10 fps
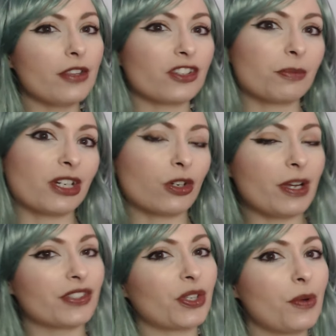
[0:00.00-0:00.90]
There's a bit of
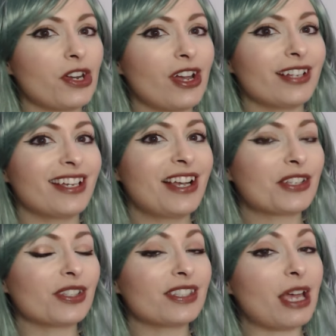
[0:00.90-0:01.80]
quest going on.
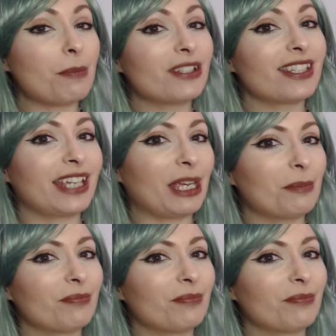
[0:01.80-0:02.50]
So let's hop into the game.